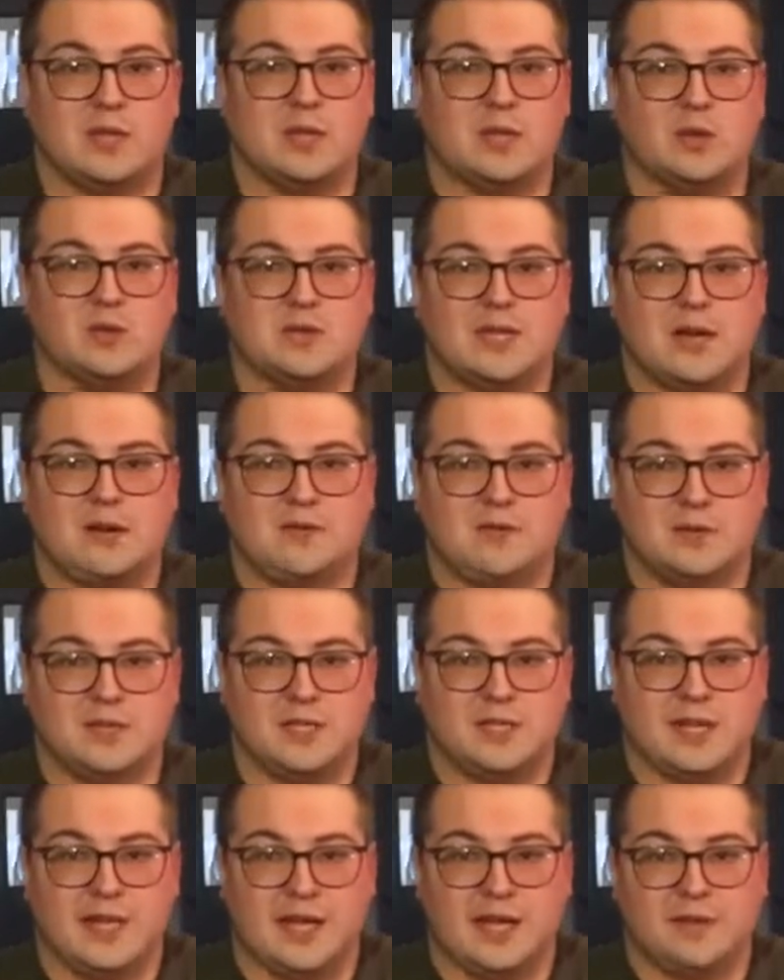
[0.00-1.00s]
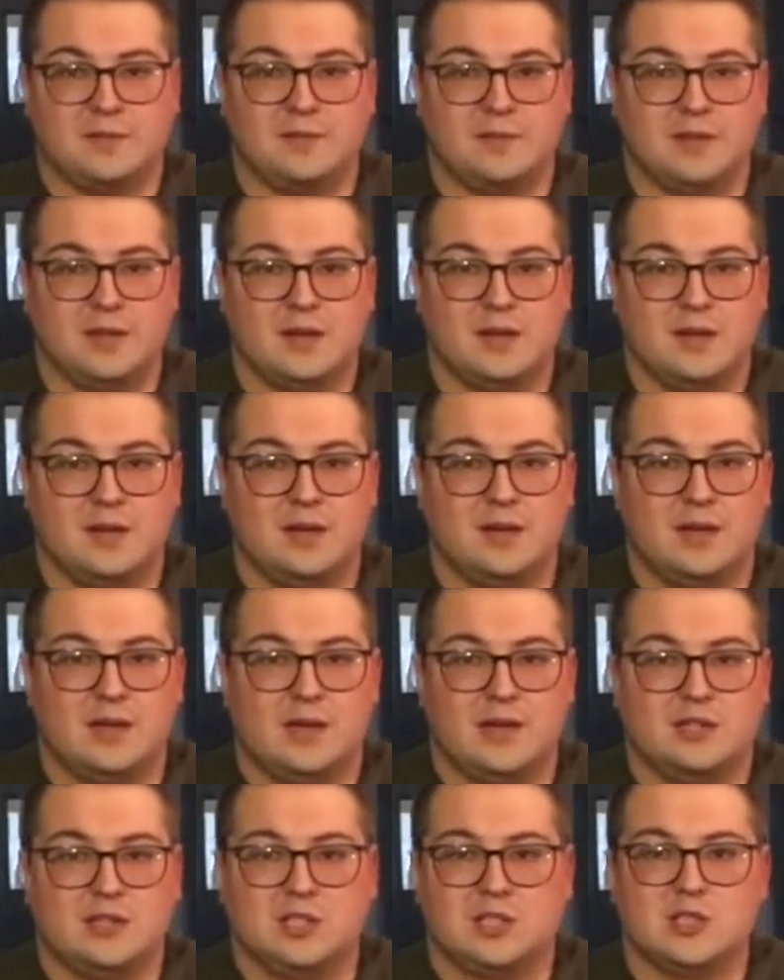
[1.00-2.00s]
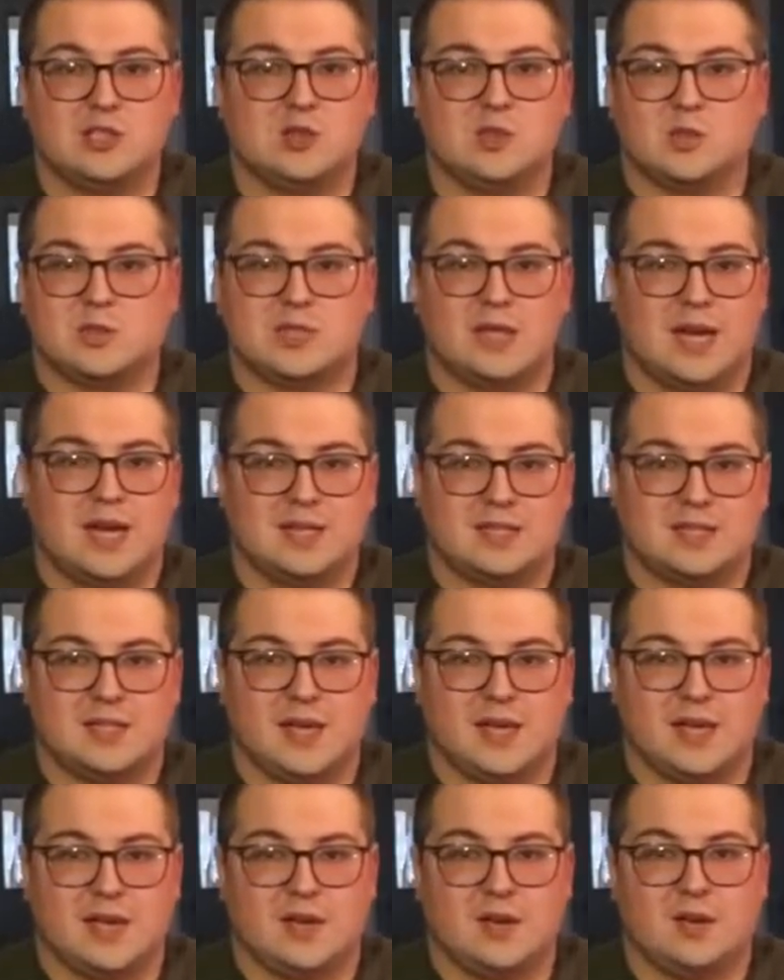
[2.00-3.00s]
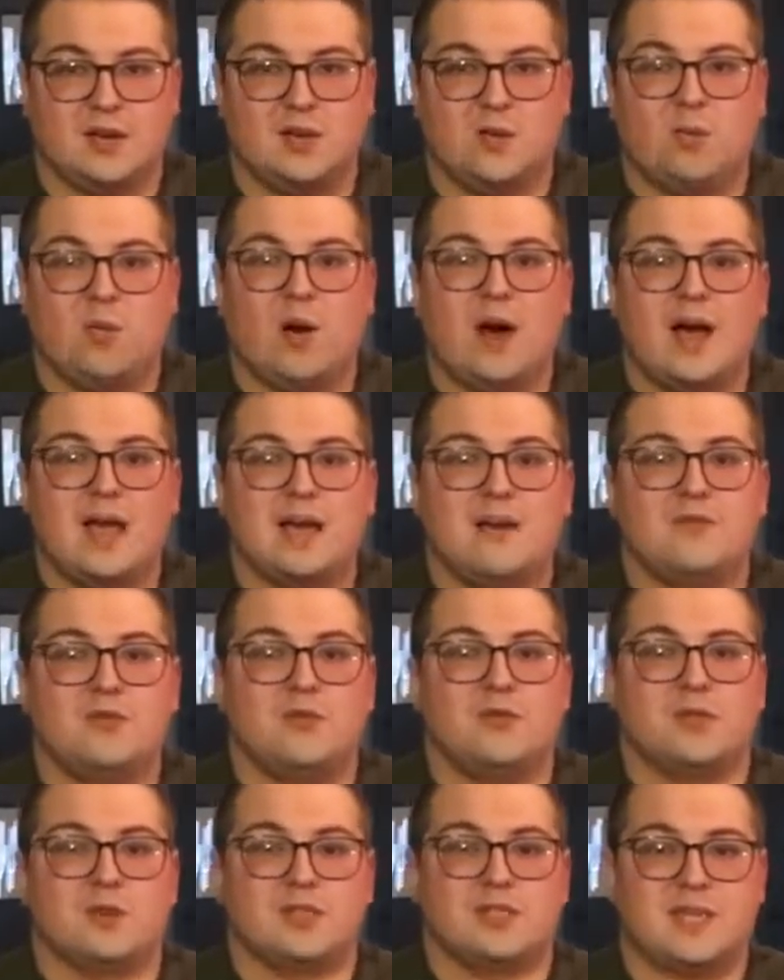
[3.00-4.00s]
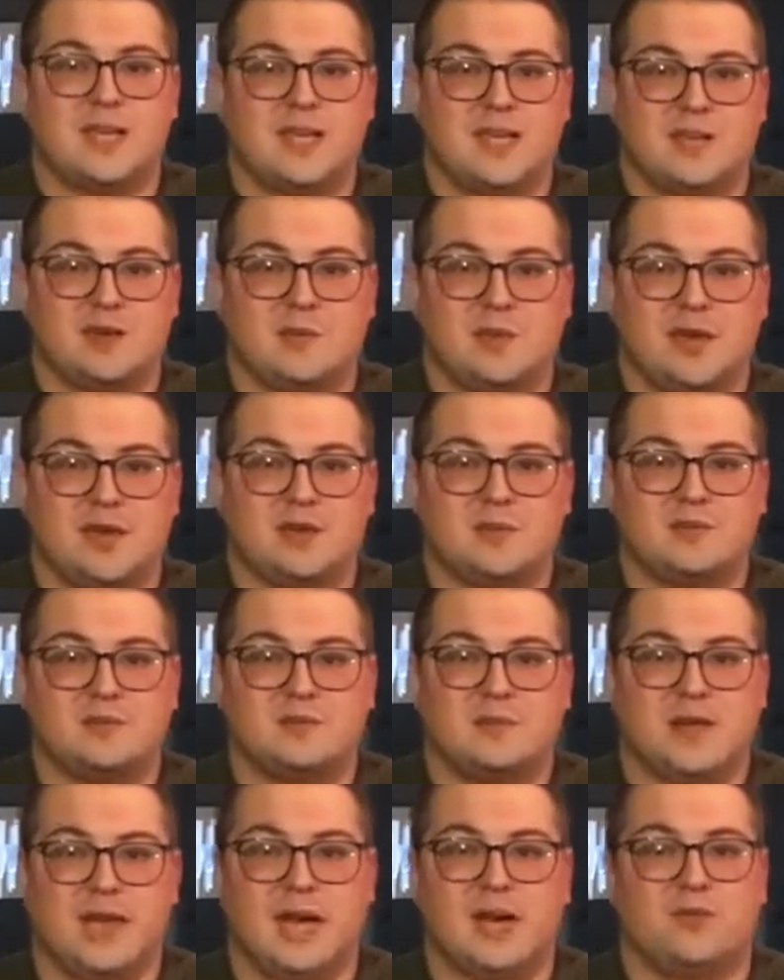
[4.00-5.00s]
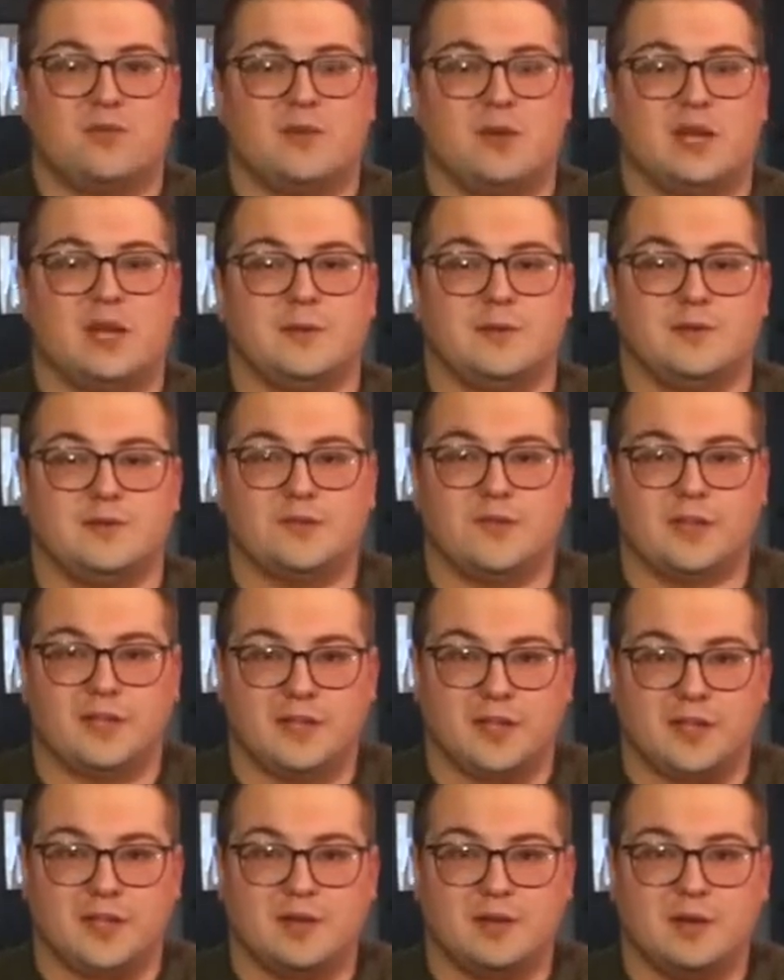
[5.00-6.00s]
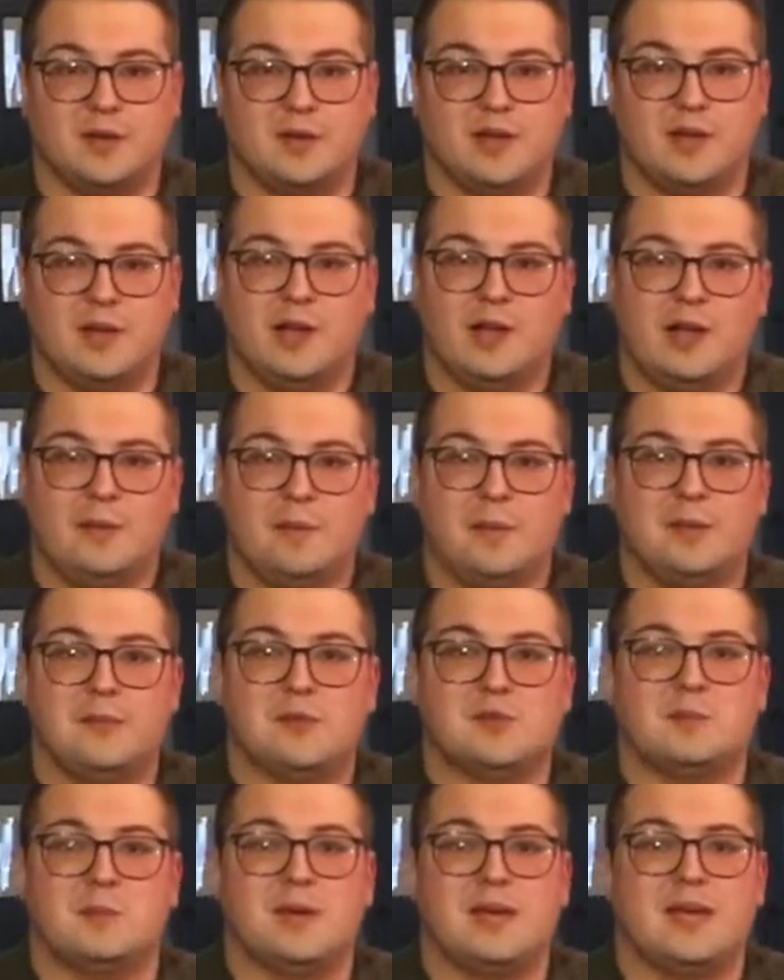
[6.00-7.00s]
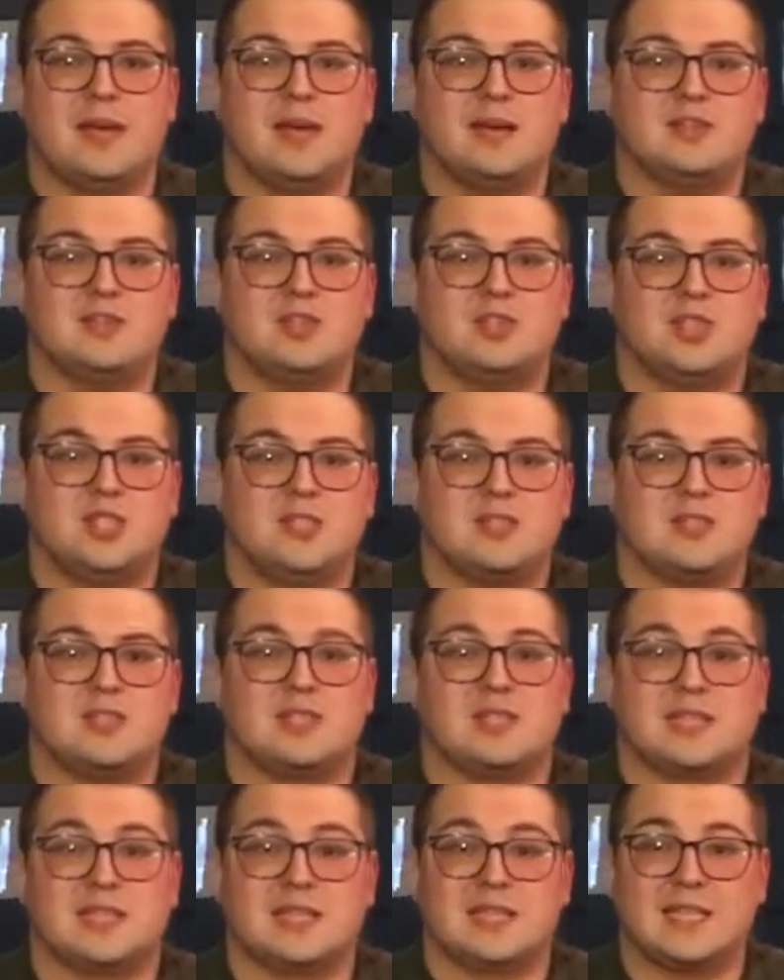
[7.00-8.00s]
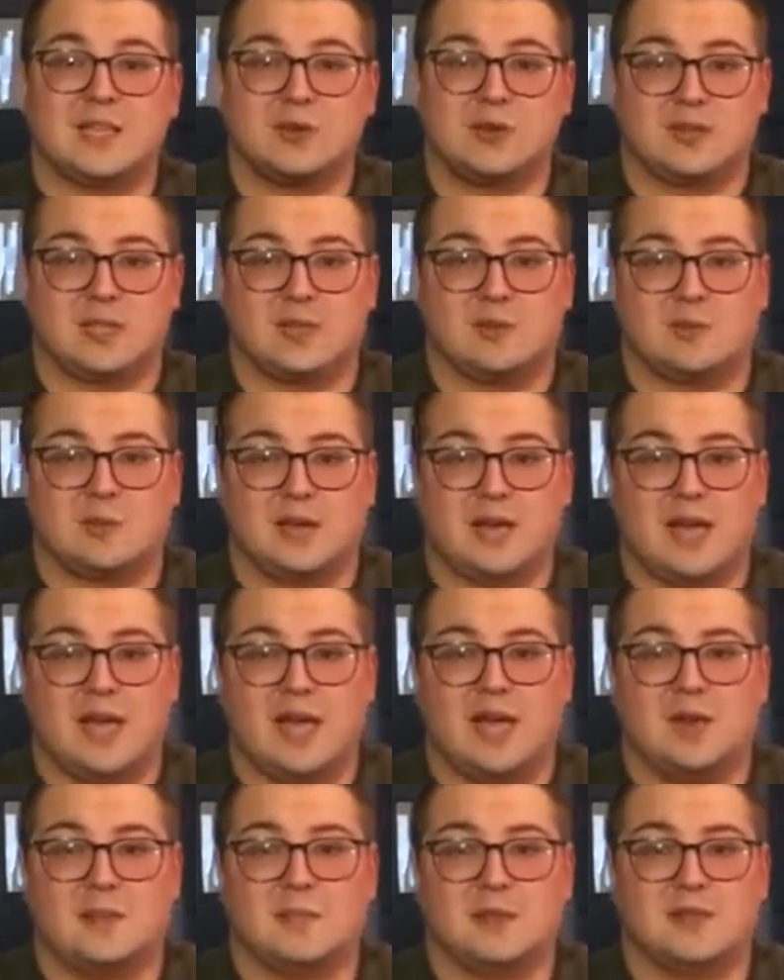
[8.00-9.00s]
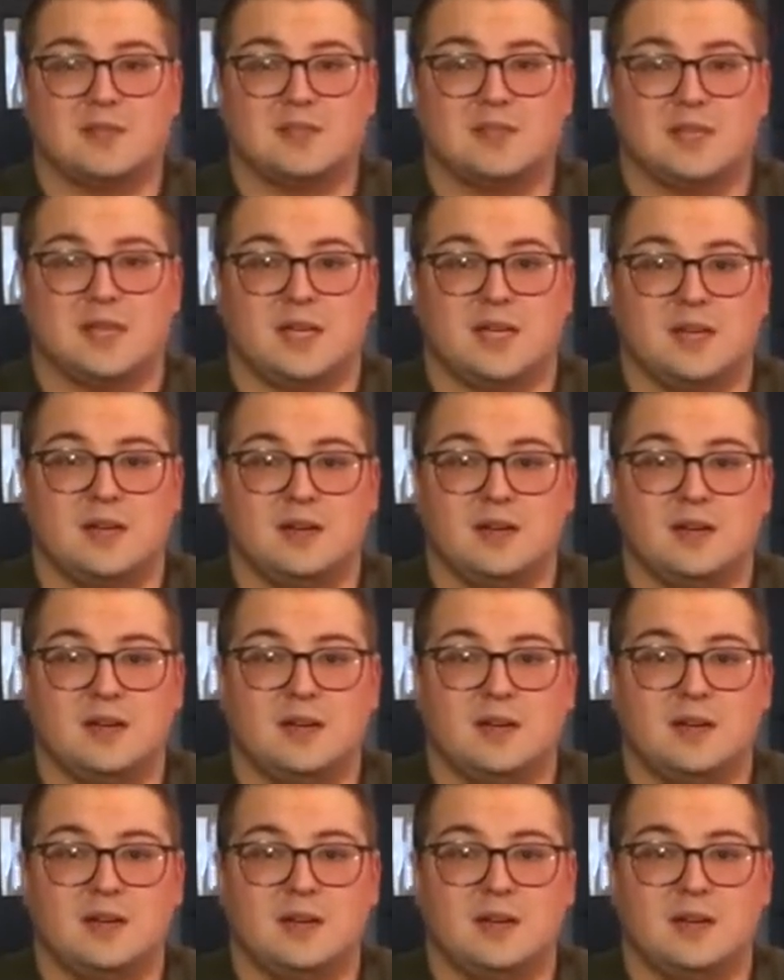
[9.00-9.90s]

we close out for today, Jesus was not saying, "Why have you forsaken me?" out of what he was feeling. But it was because Jesus literally became sin.